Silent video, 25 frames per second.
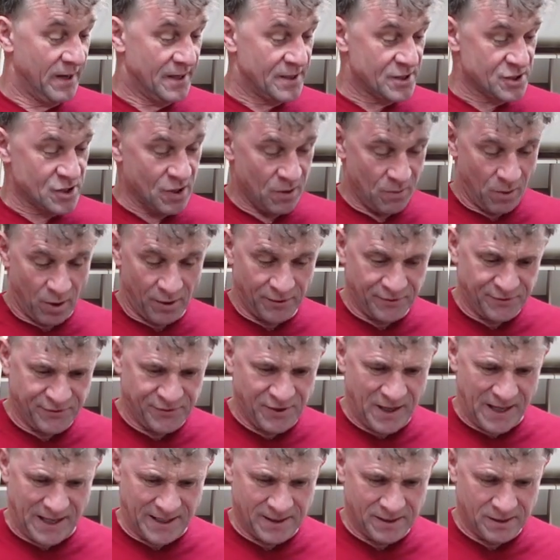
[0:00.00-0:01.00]
So I
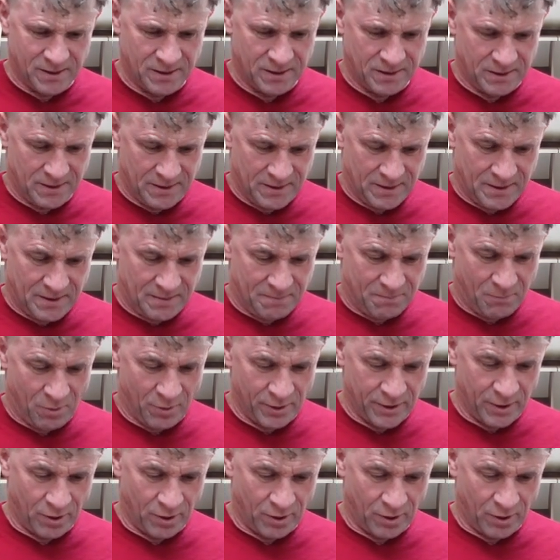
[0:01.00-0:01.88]
think my